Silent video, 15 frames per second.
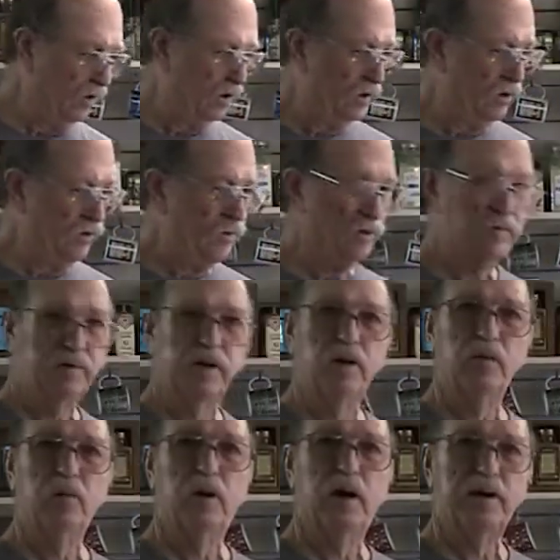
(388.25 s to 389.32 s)
use
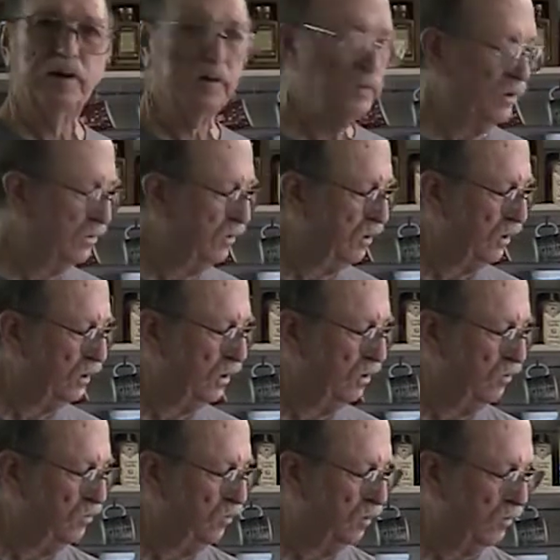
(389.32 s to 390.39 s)
distilled water, but you can
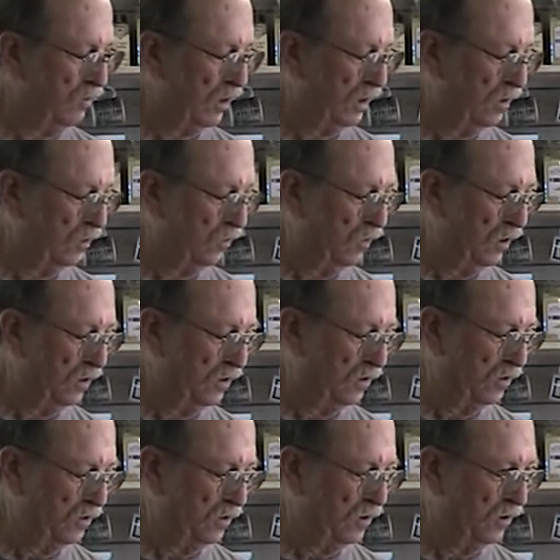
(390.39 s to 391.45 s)
use what regular
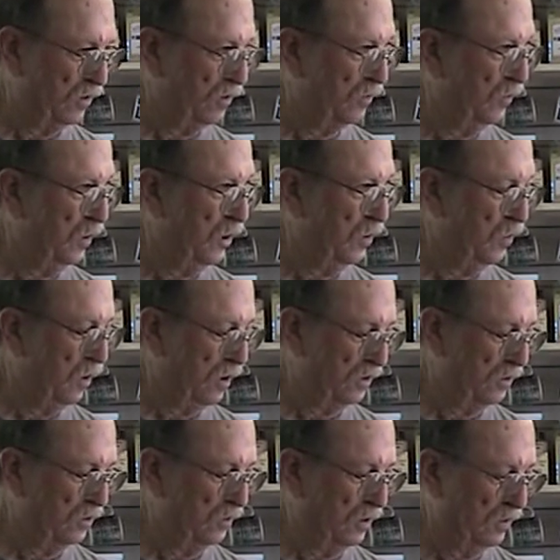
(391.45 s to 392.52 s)
water, your well
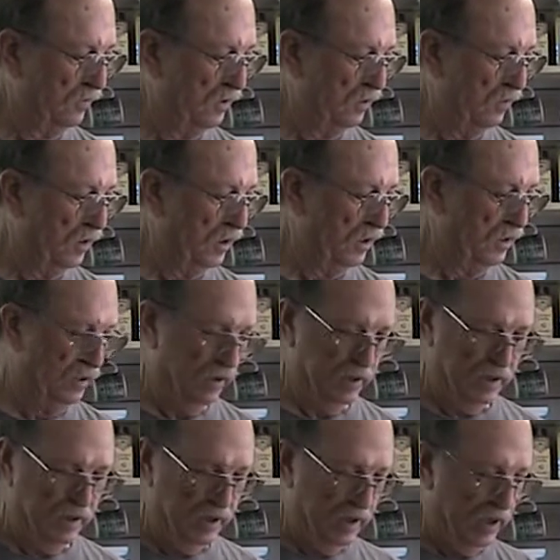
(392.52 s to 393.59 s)
water, whatever you want.
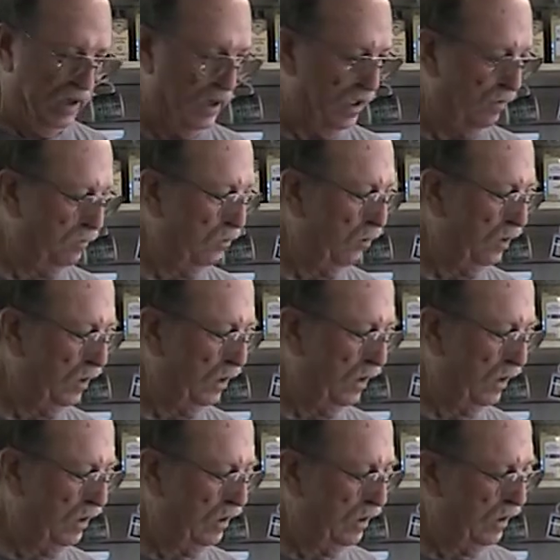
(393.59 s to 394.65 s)
And put
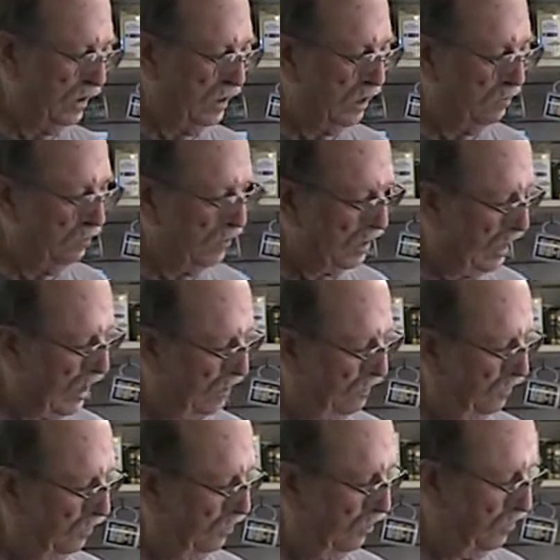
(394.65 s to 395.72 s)
a couple
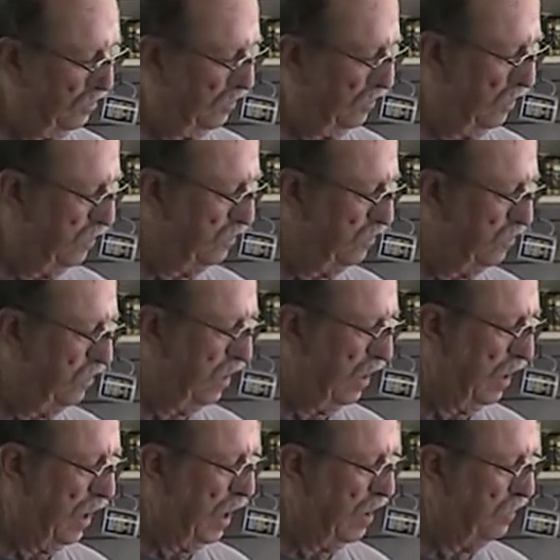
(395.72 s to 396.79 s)
cupfuls of this
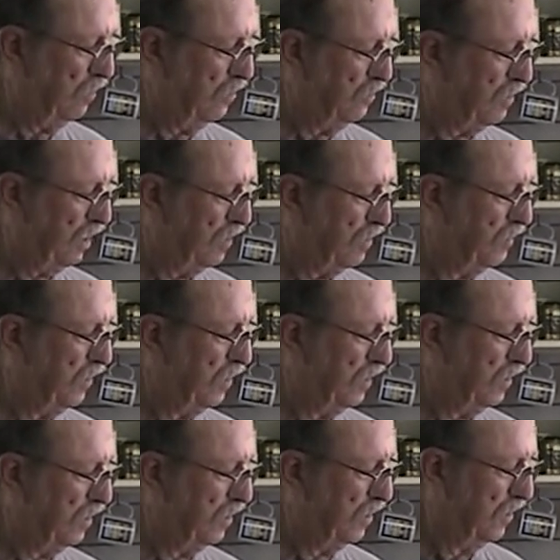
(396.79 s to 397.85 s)
apple cider
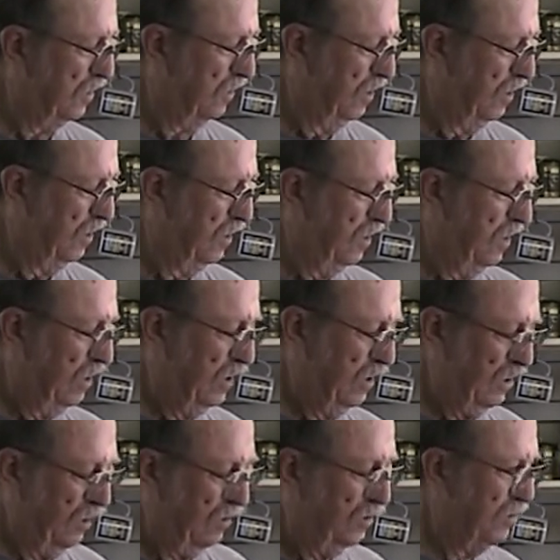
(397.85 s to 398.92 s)
vinegar, you
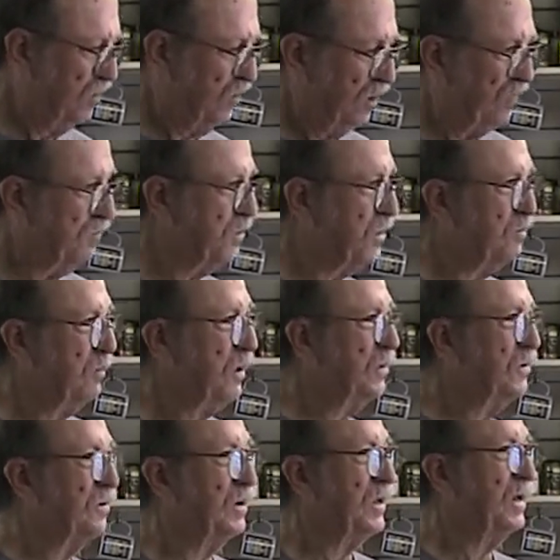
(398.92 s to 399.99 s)
know, the stuff with the
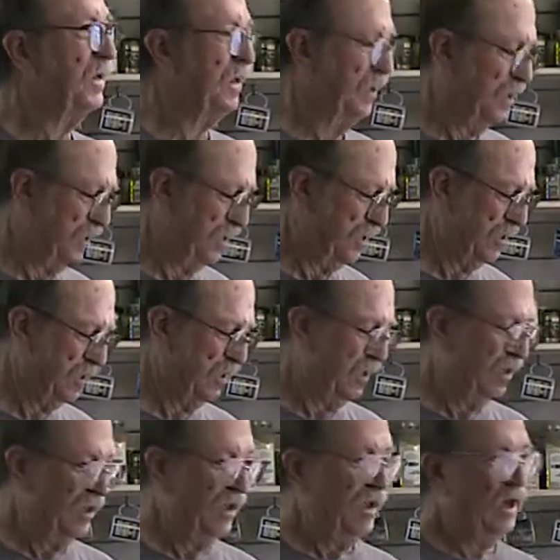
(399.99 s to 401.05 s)
mother in it,
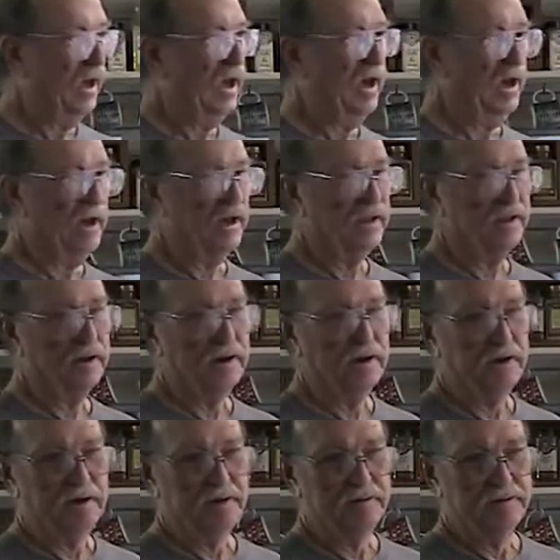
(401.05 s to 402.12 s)
and
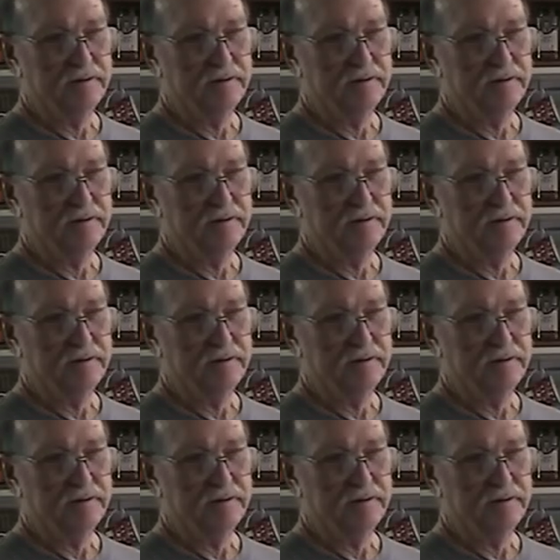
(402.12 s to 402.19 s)
a